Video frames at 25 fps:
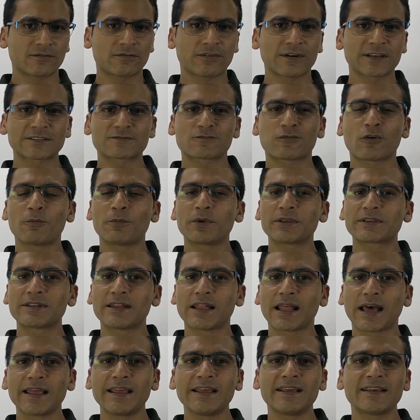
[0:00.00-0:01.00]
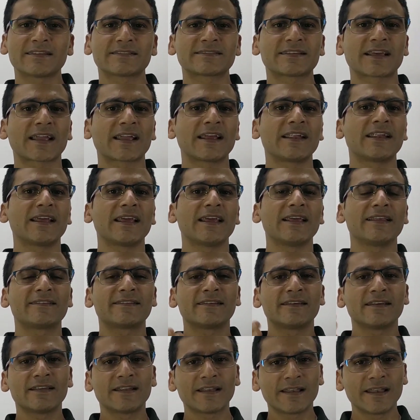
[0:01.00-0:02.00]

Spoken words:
First form is lie, second is